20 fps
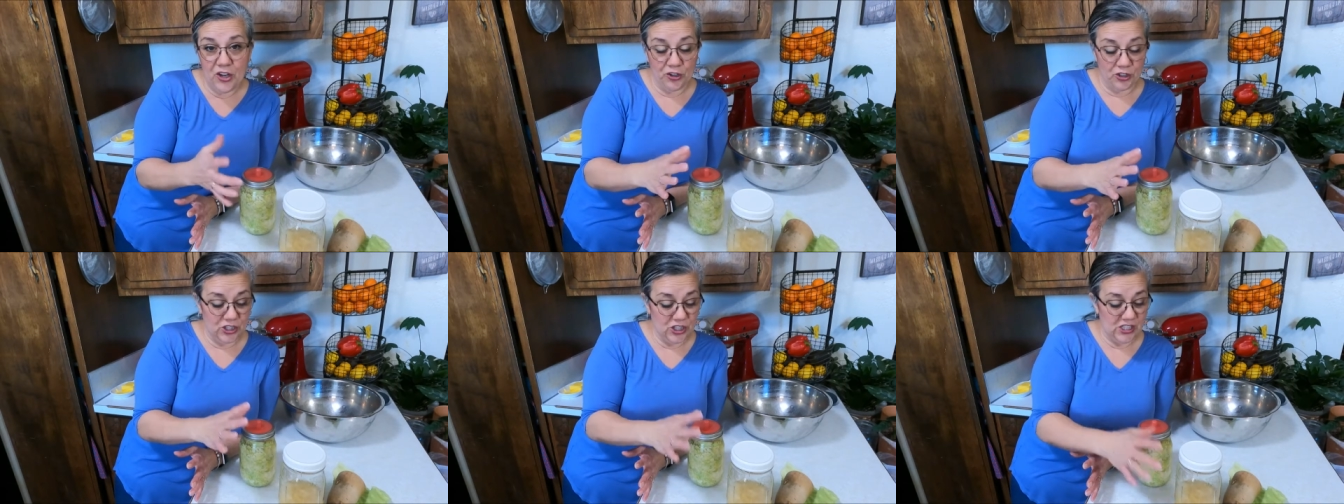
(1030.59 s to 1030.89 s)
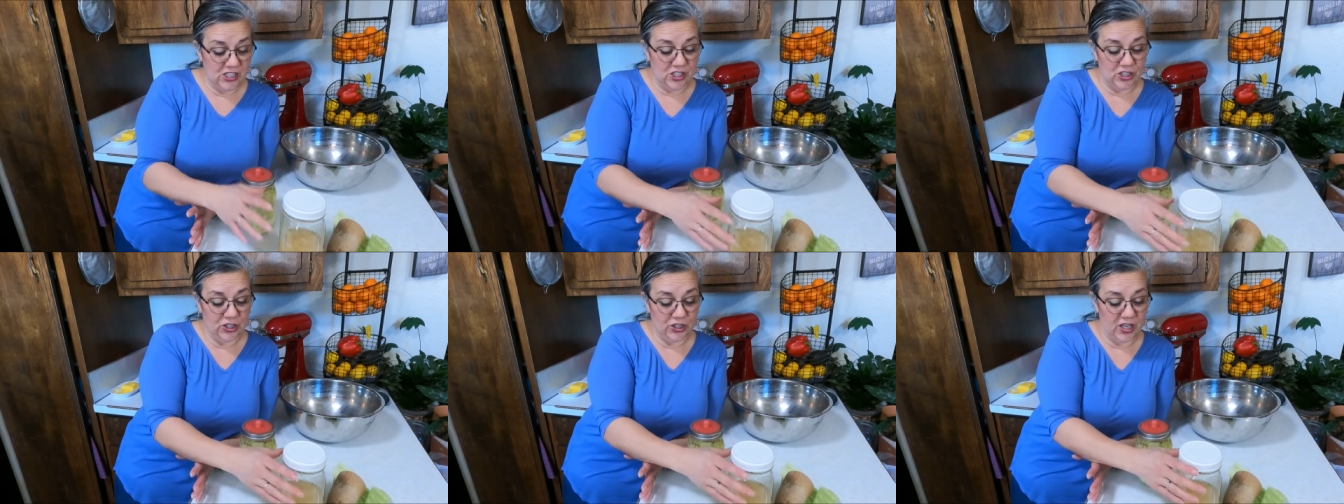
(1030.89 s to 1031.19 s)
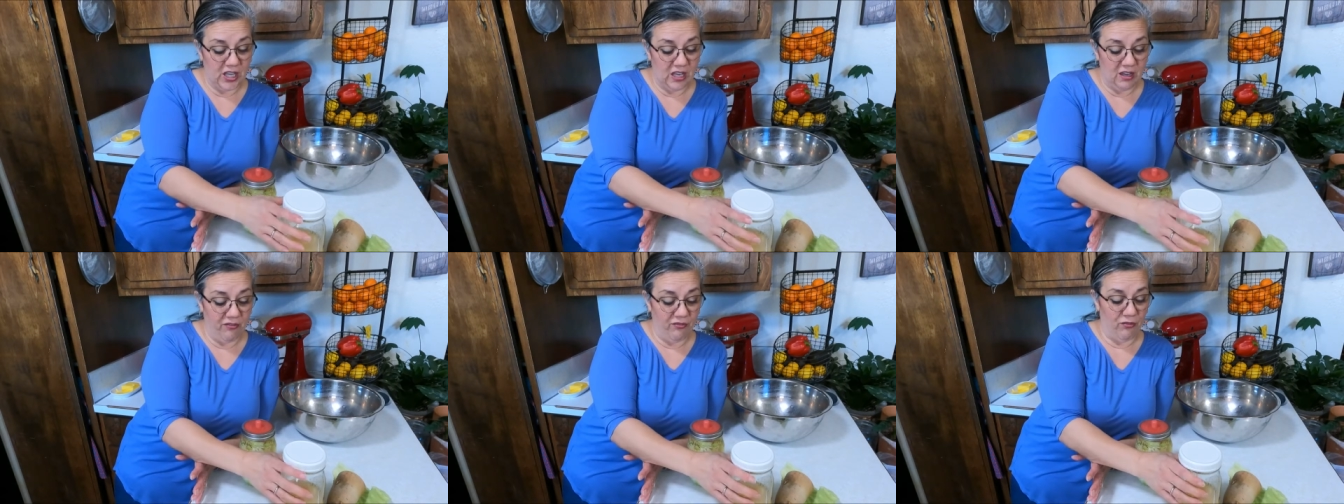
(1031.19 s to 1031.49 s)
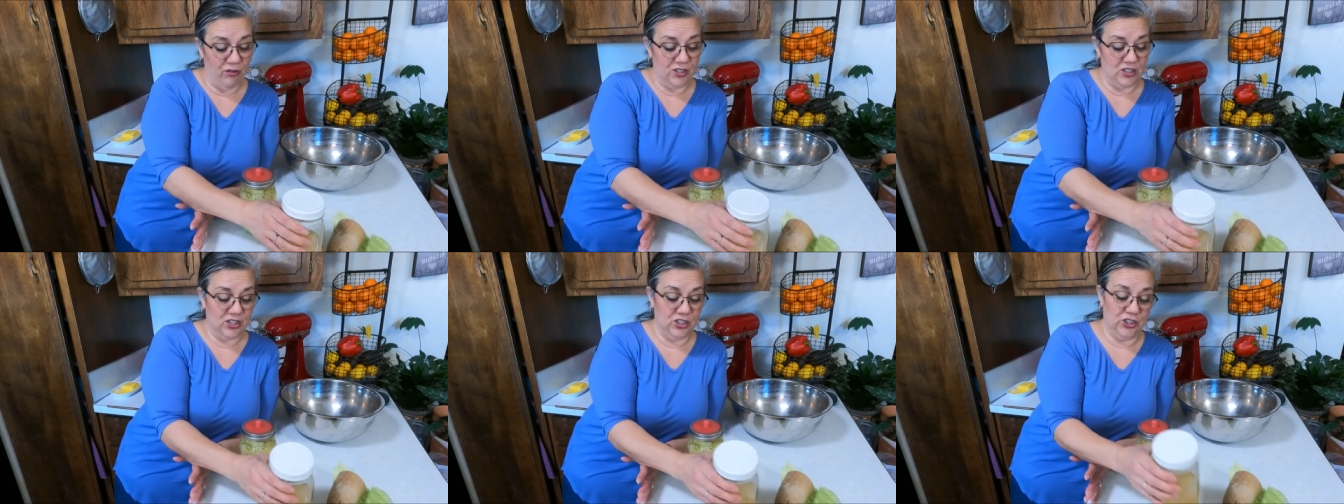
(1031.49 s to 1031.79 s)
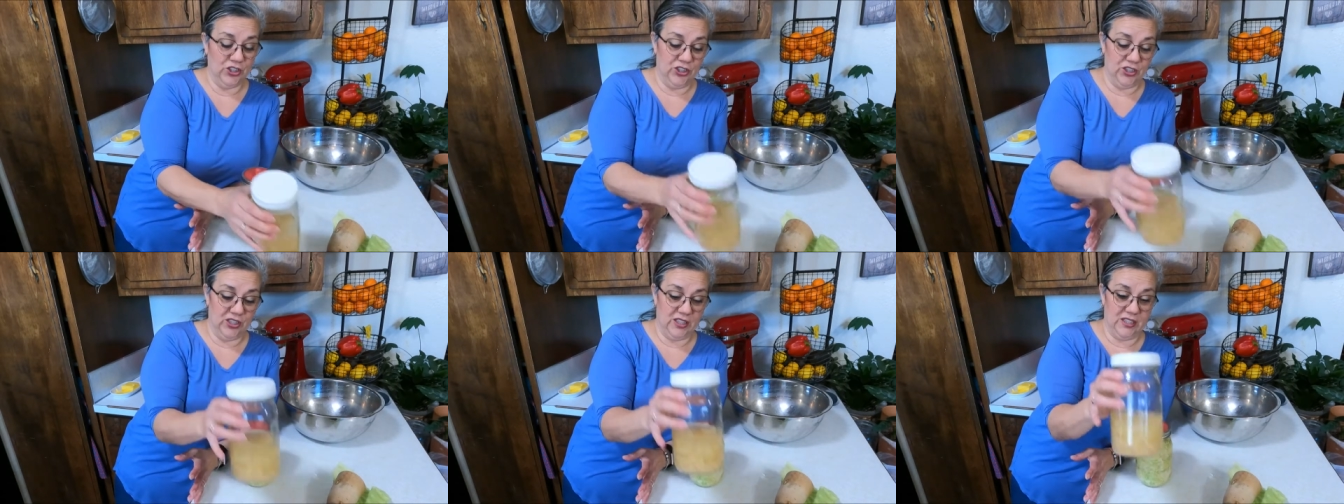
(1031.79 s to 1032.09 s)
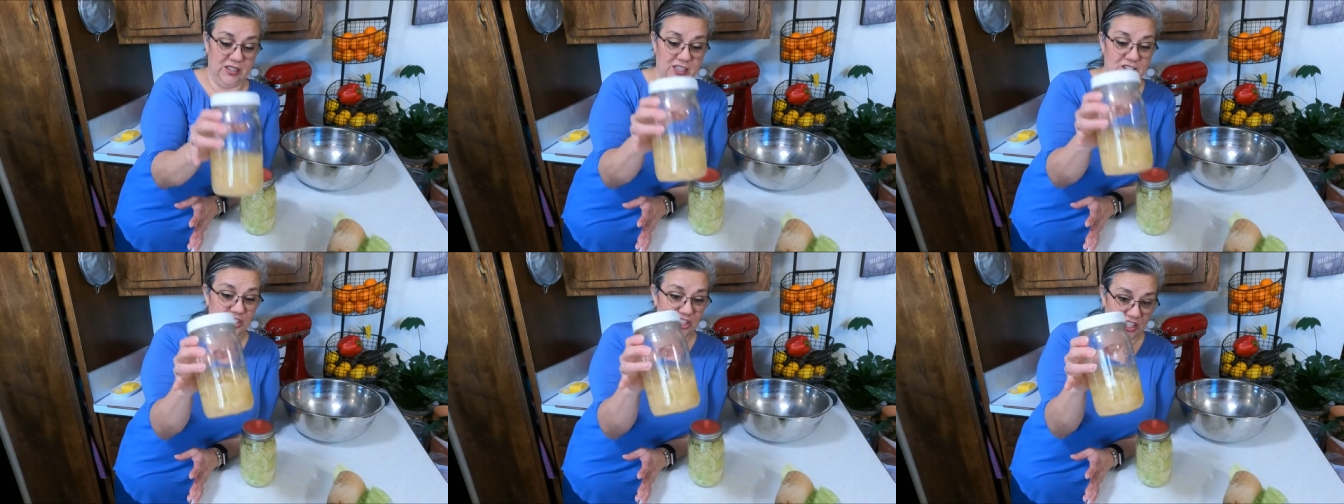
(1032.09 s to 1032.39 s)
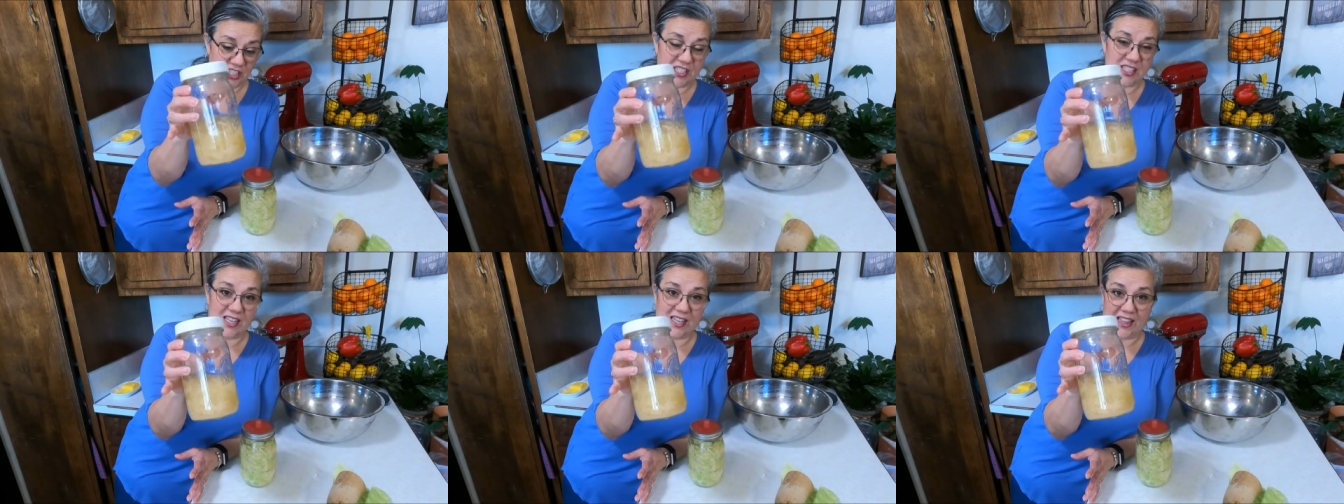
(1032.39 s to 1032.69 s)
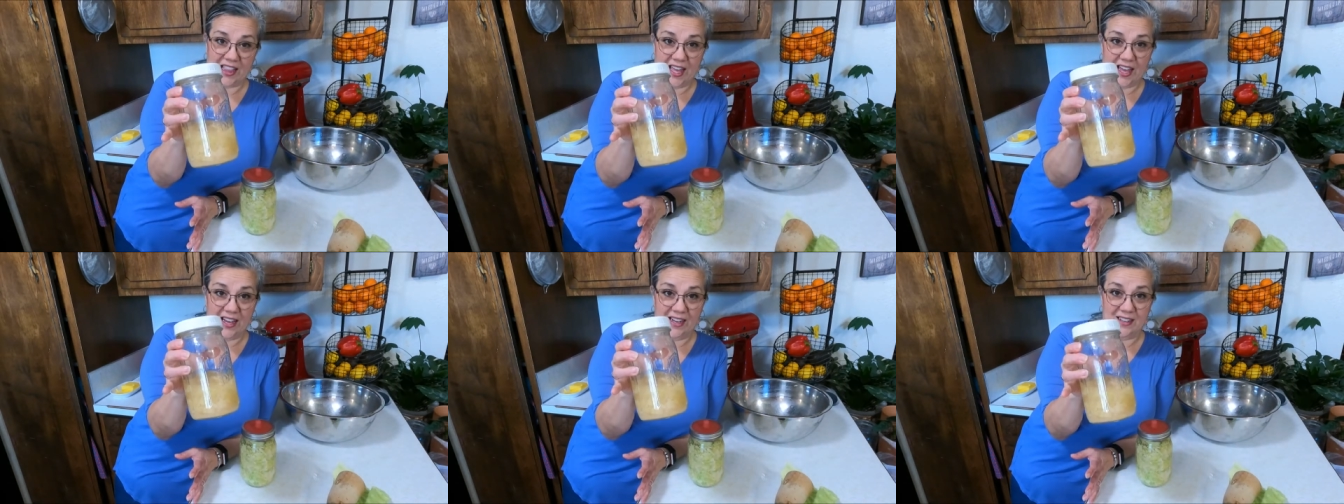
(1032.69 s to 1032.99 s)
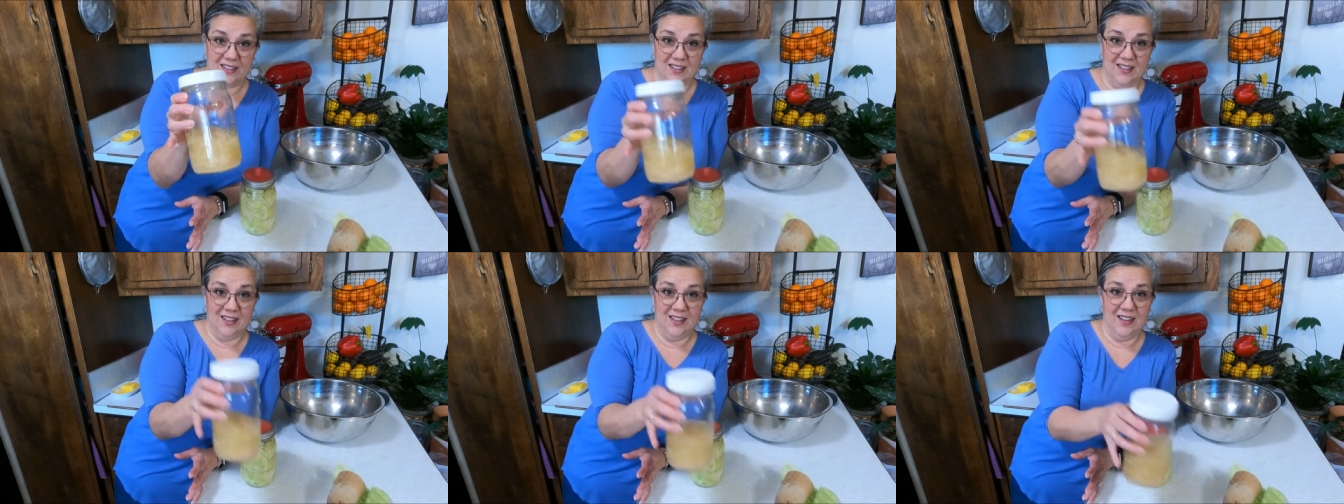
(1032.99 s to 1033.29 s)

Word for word: you're just looking for it to look just like that